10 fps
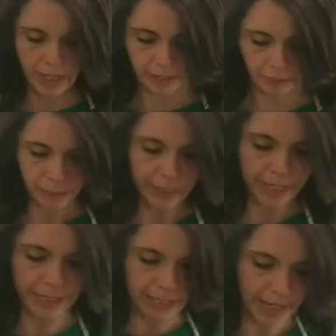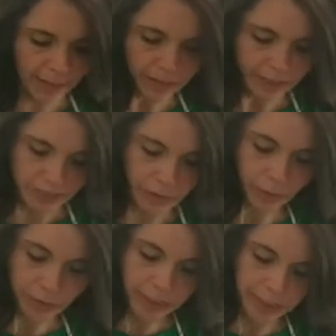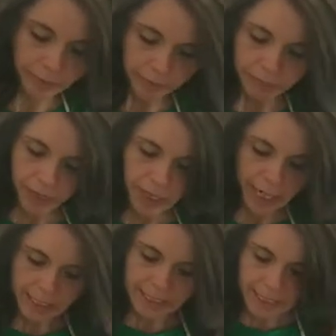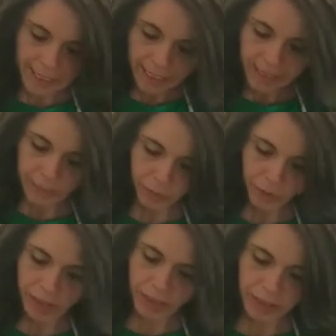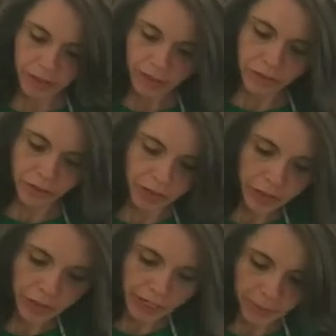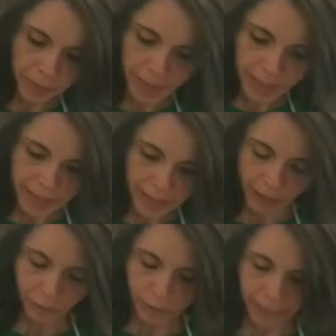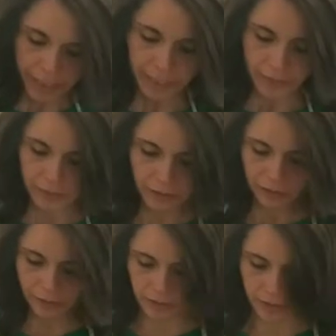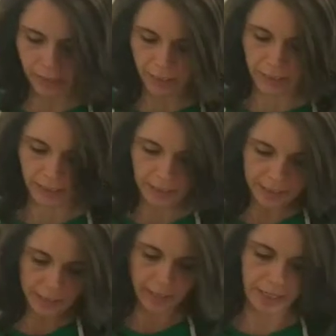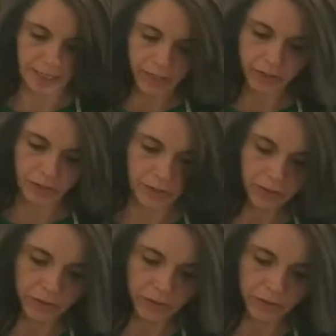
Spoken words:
kind of press it out into a disc, and we're going to start shaping it that way. See here.